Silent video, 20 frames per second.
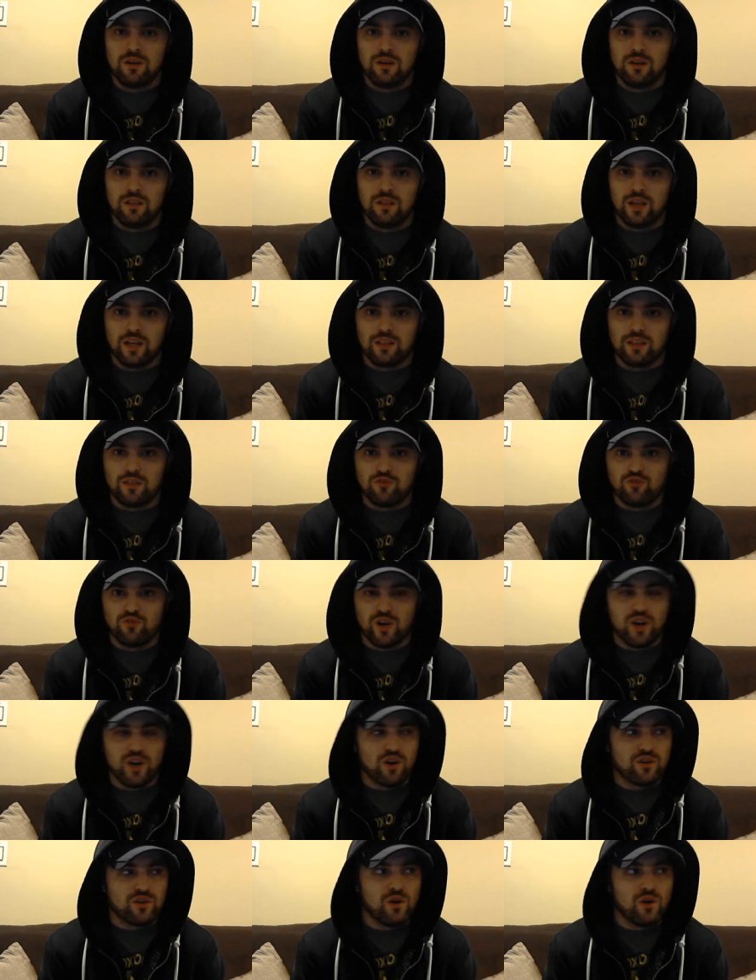Like
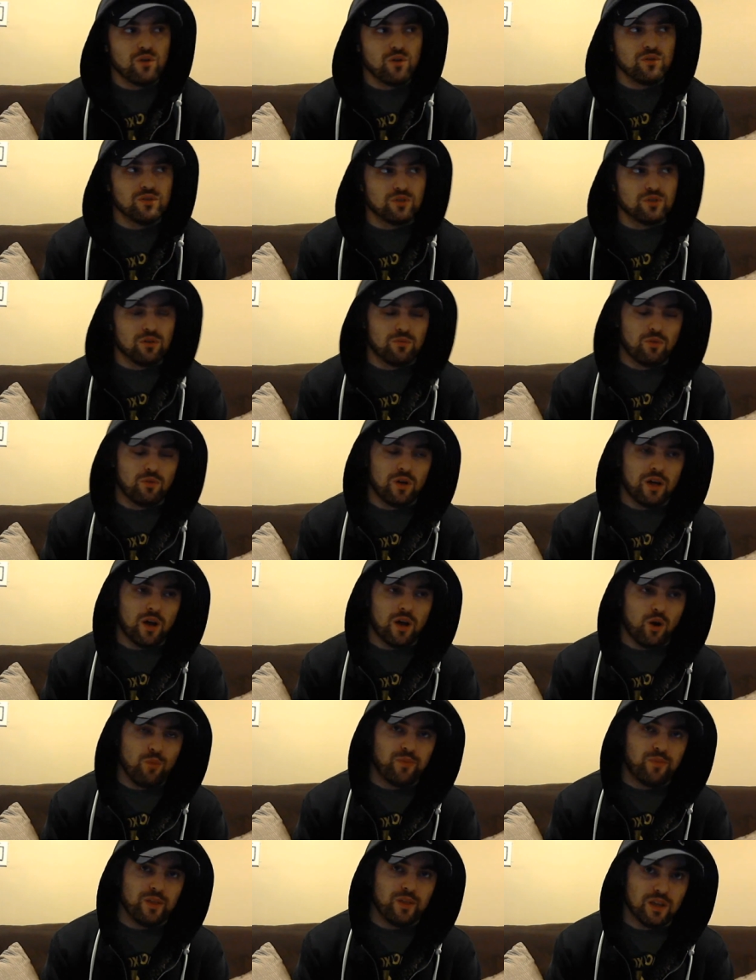Treyarch knows, or well, I
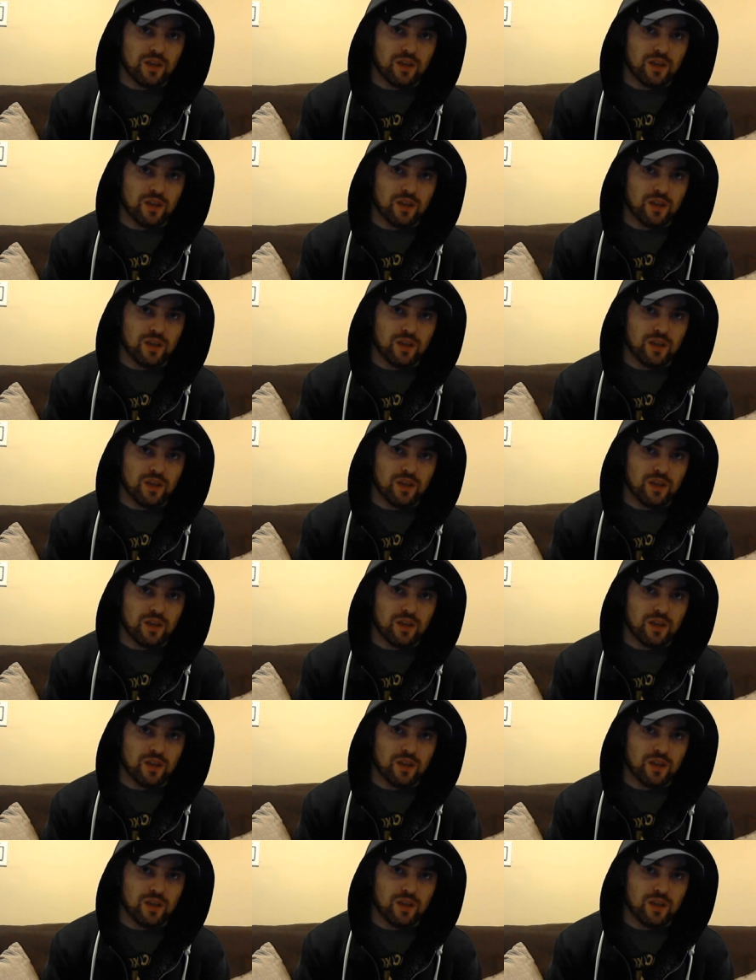hope that